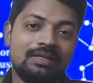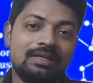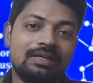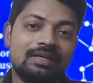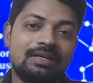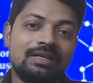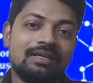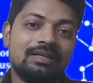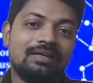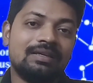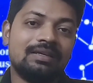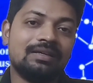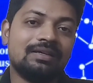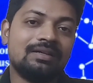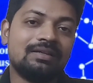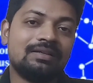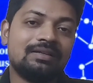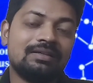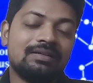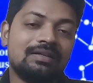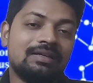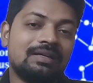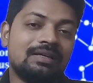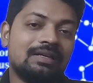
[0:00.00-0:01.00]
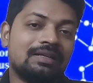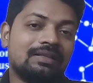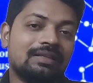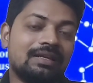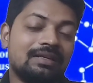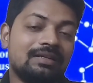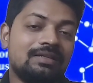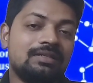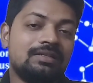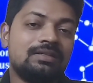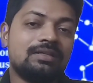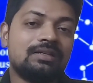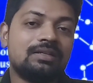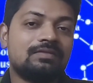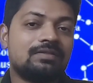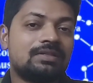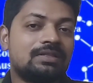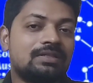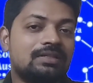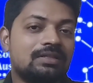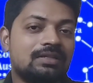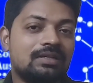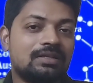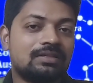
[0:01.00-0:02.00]
Here, the initial
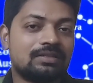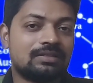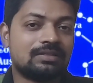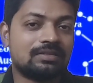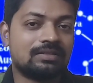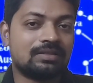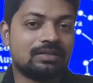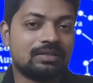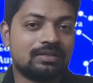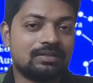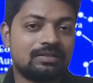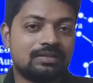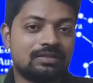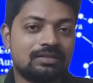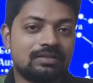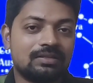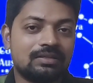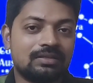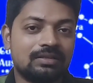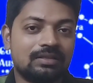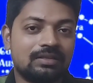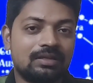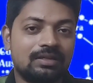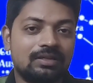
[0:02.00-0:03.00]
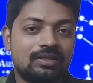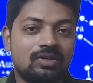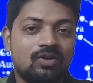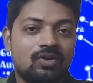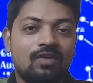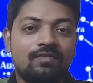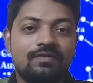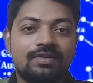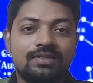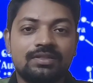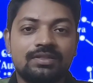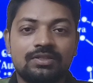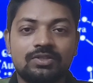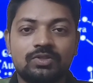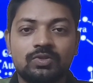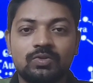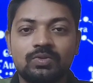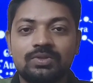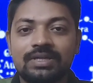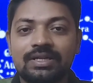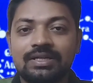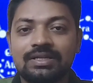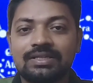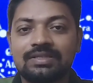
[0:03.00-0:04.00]
investigation says that the officer's
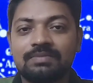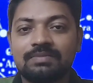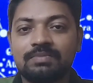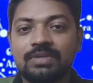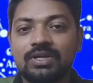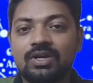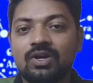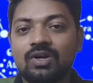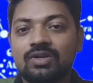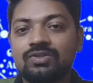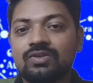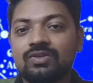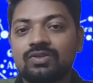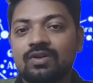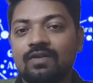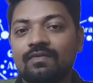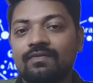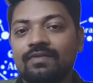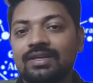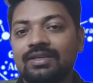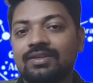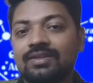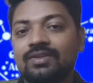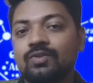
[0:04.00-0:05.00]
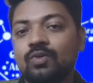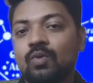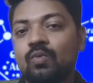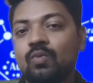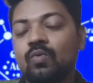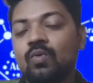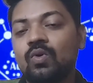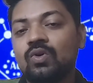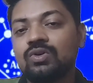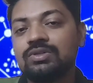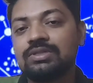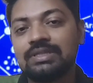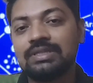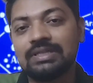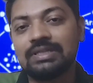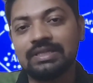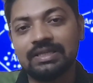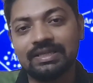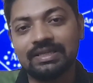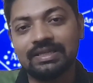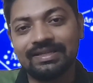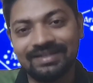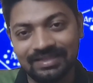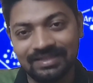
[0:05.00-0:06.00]
suicide is because of his
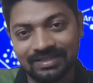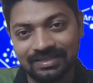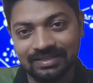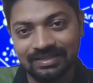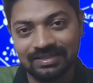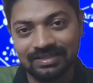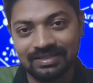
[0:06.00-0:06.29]
OCD,